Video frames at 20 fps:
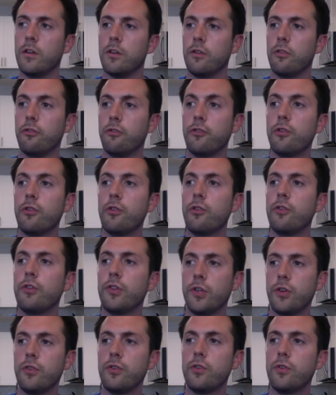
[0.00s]
Do
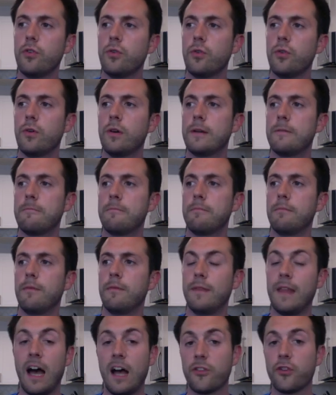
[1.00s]
you
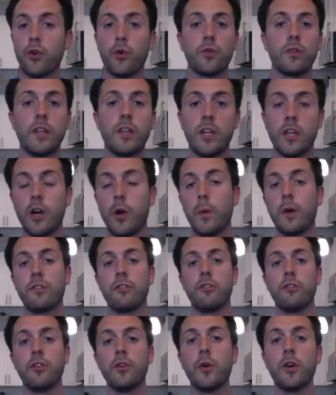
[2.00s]
not totally know what to
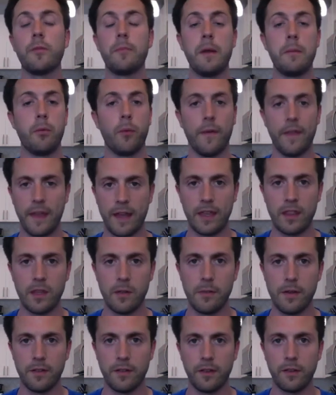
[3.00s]
do with people when they get in the
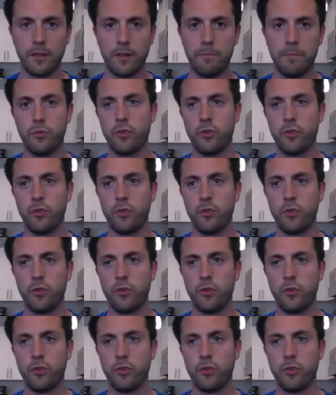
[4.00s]
business?